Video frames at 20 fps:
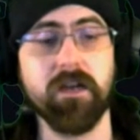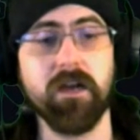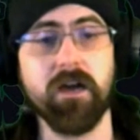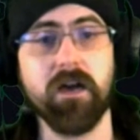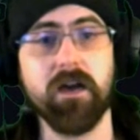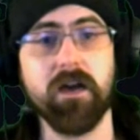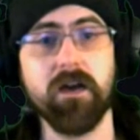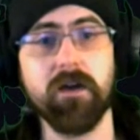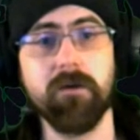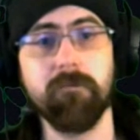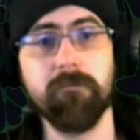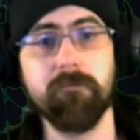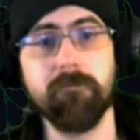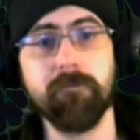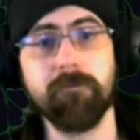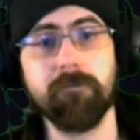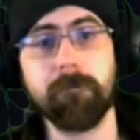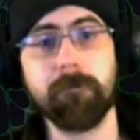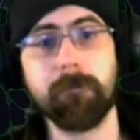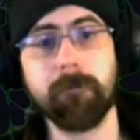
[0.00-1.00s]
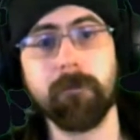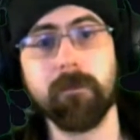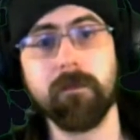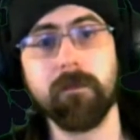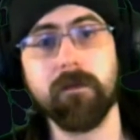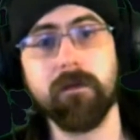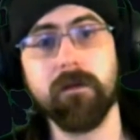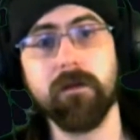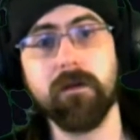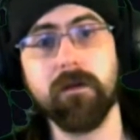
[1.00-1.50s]
um,
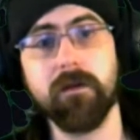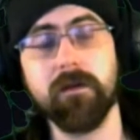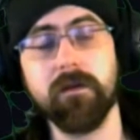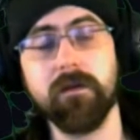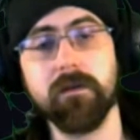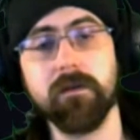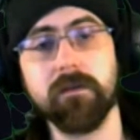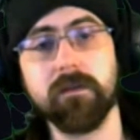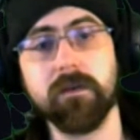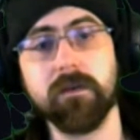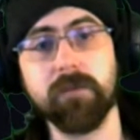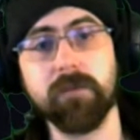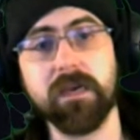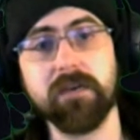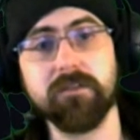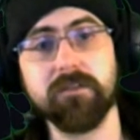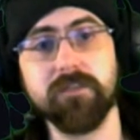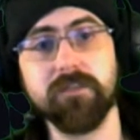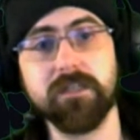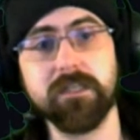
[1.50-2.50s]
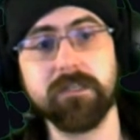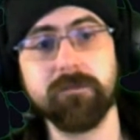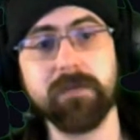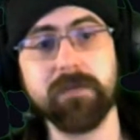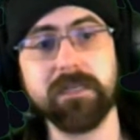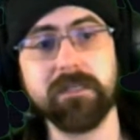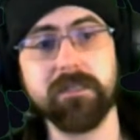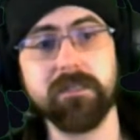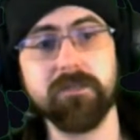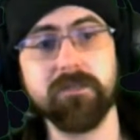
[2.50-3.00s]
coming out of
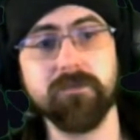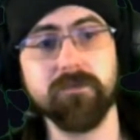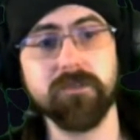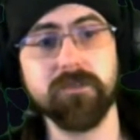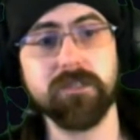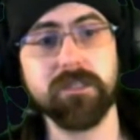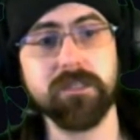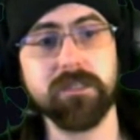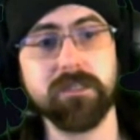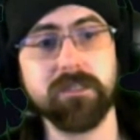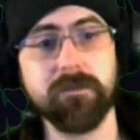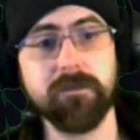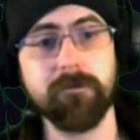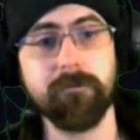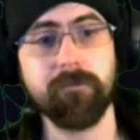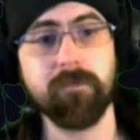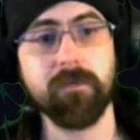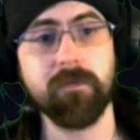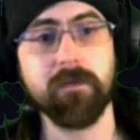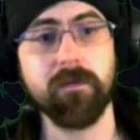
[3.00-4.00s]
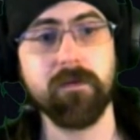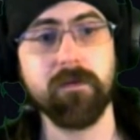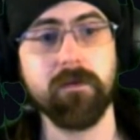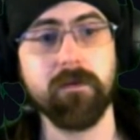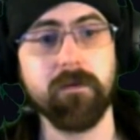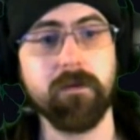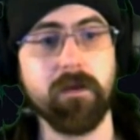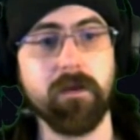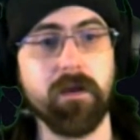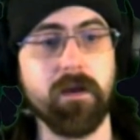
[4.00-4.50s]
unexpected sources.
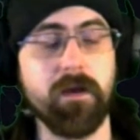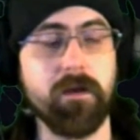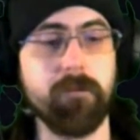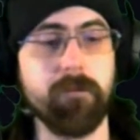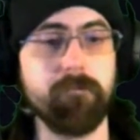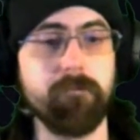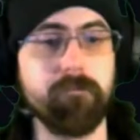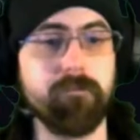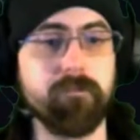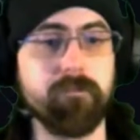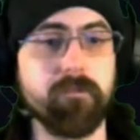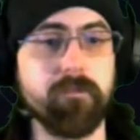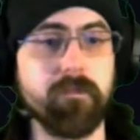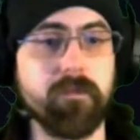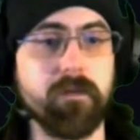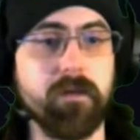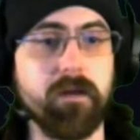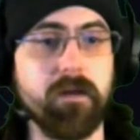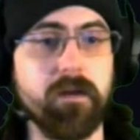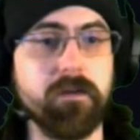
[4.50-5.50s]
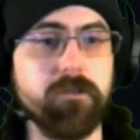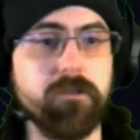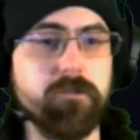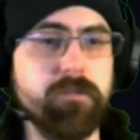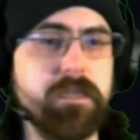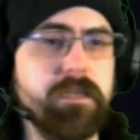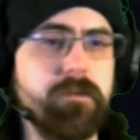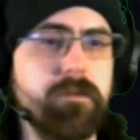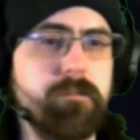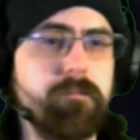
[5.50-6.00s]
Um, how do you
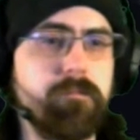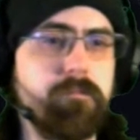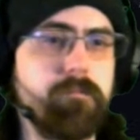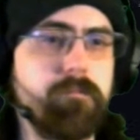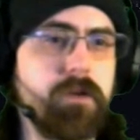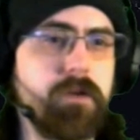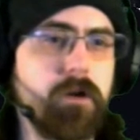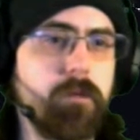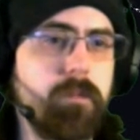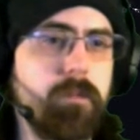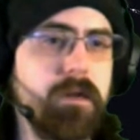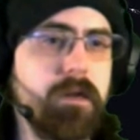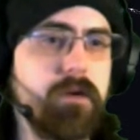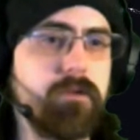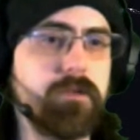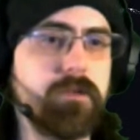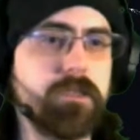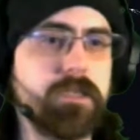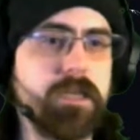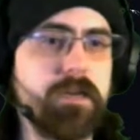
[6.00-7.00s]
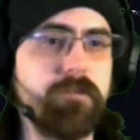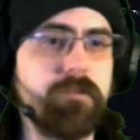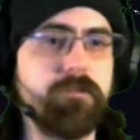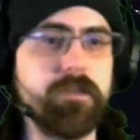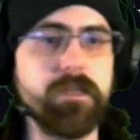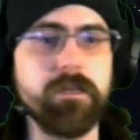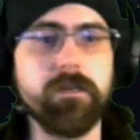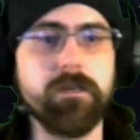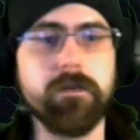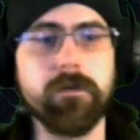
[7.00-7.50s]
mean a monopoly on
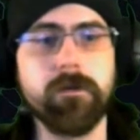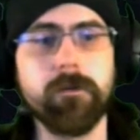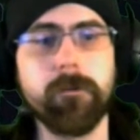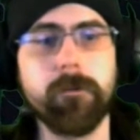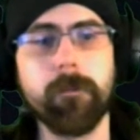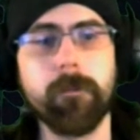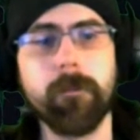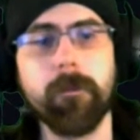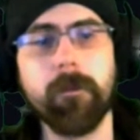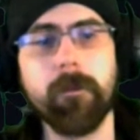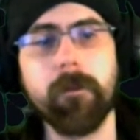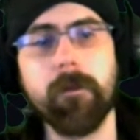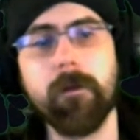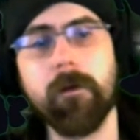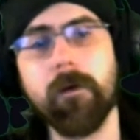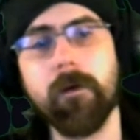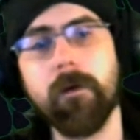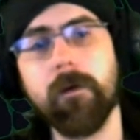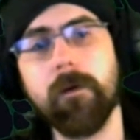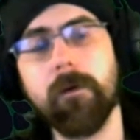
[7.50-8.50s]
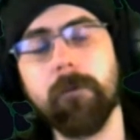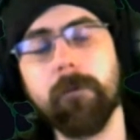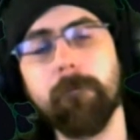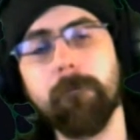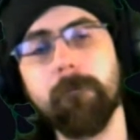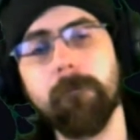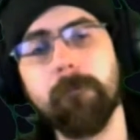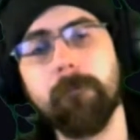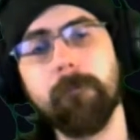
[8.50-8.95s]
safety? Um,